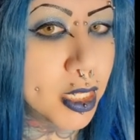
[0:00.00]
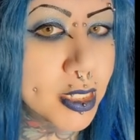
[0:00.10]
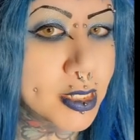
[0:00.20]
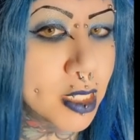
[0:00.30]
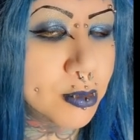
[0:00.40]
I
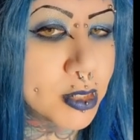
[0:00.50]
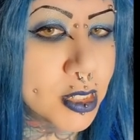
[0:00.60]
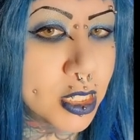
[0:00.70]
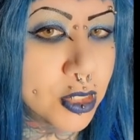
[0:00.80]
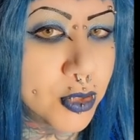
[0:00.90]
guess I will
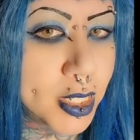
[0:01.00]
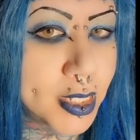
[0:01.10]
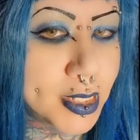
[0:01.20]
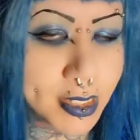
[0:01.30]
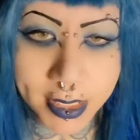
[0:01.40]
see you
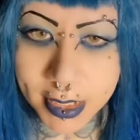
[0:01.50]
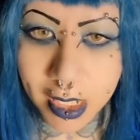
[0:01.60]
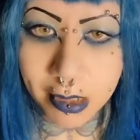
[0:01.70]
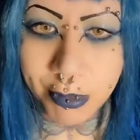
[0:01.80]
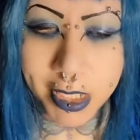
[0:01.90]
guys next
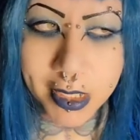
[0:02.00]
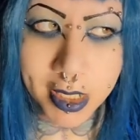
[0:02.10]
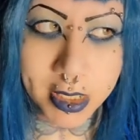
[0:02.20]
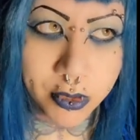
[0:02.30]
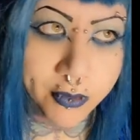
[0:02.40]
time. I,
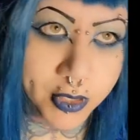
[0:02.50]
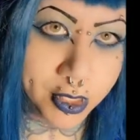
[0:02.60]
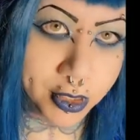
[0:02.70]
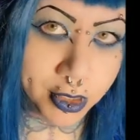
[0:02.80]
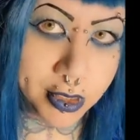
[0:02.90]
I do have
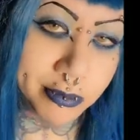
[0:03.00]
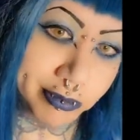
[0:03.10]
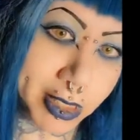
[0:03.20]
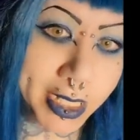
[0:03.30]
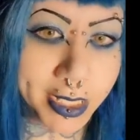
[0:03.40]
another
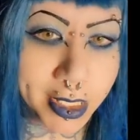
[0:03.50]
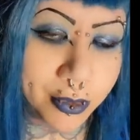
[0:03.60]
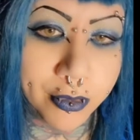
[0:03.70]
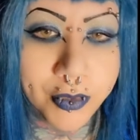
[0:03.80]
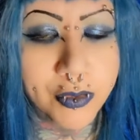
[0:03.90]

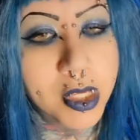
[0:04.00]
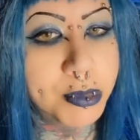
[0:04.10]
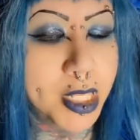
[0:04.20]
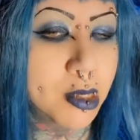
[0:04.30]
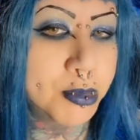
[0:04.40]
another review
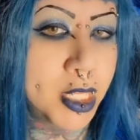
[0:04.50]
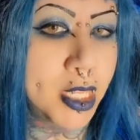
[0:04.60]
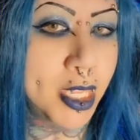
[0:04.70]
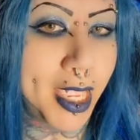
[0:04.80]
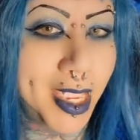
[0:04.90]
coming up
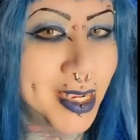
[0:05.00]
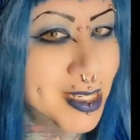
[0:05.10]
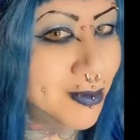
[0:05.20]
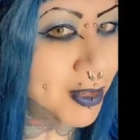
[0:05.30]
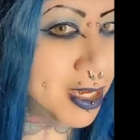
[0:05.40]

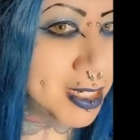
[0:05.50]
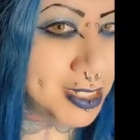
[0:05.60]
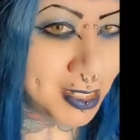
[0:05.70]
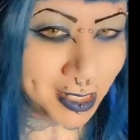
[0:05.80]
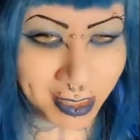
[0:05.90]
and I've
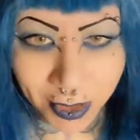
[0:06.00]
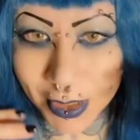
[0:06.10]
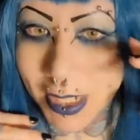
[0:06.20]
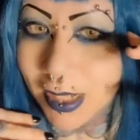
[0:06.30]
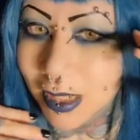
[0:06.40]
got, as you
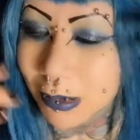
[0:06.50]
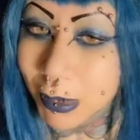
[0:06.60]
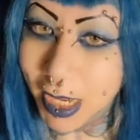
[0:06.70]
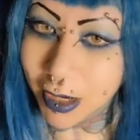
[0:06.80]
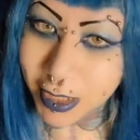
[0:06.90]
can tell,
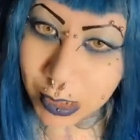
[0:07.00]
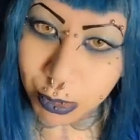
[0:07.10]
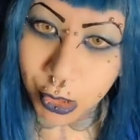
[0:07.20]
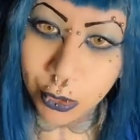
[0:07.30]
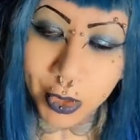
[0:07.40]
my hair is
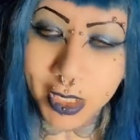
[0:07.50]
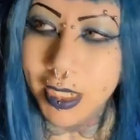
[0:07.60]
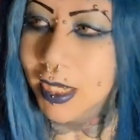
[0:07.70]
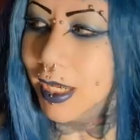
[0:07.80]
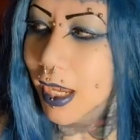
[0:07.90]
blue.
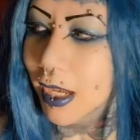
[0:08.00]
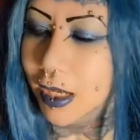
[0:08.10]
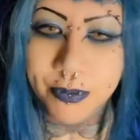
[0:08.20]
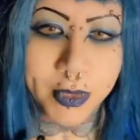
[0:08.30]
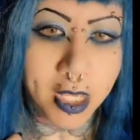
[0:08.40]

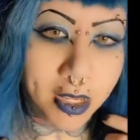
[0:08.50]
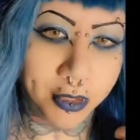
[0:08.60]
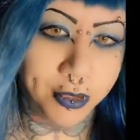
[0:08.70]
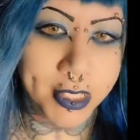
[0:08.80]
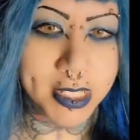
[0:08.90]
Um,
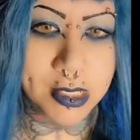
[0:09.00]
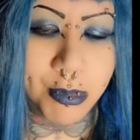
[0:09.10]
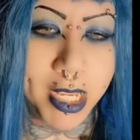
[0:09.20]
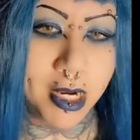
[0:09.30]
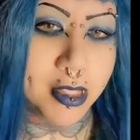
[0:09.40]
although this
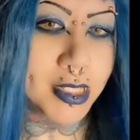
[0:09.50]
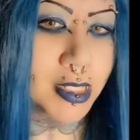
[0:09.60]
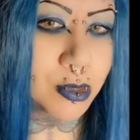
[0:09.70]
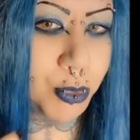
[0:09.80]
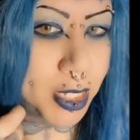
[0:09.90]
isn't my hair,
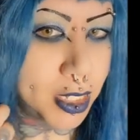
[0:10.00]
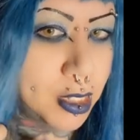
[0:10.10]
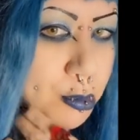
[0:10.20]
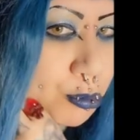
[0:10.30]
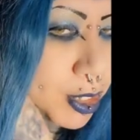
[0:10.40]
this is a
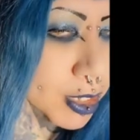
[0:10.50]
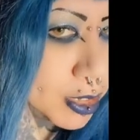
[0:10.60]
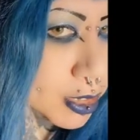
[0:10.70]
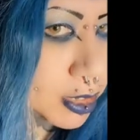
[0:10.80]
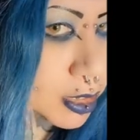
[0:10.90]
wig,
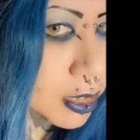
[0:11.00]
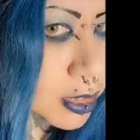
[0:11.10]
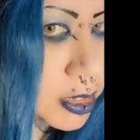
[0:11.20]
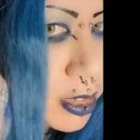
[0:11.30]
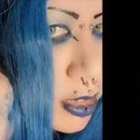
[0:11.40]

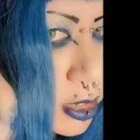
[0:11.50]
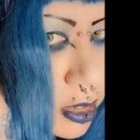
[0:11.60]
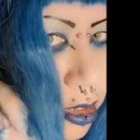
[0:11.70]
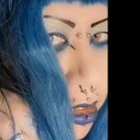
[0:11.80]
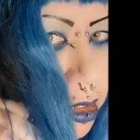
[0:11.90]

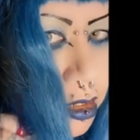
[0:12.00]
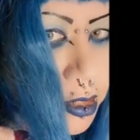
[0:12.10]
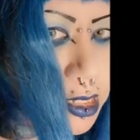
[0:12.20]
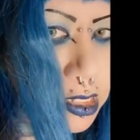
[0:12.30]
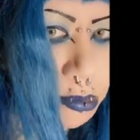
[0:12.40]
but uh,
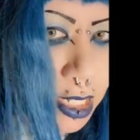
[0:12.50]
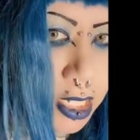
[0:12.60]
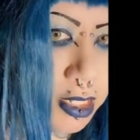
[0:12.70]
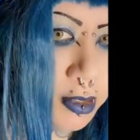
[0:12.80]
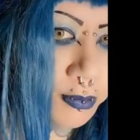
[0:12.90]
this is my
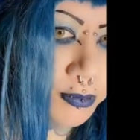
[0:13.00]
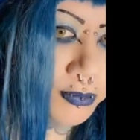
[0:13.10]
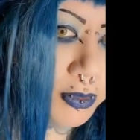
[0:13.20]
hair